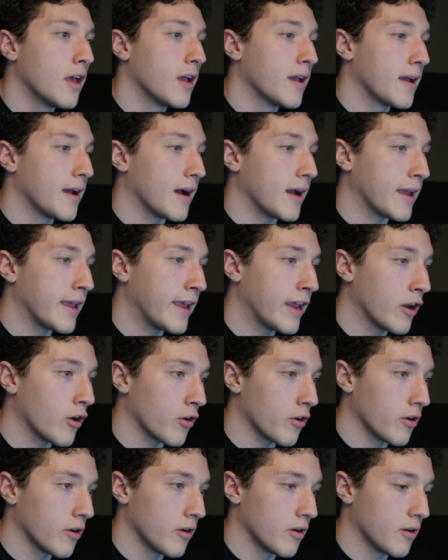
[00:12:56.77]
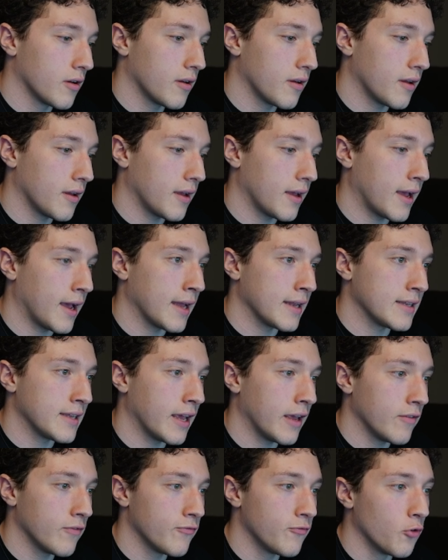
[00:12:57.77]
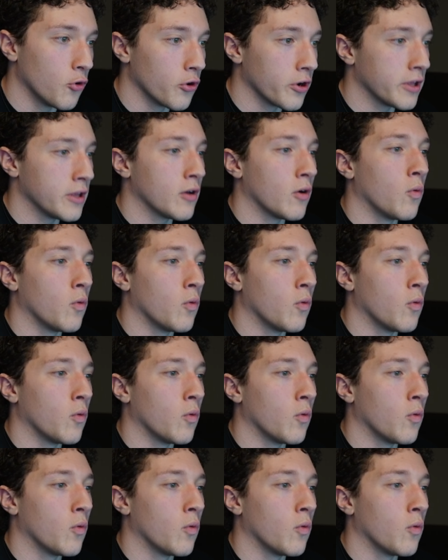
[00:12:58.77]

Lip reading: here at 1040,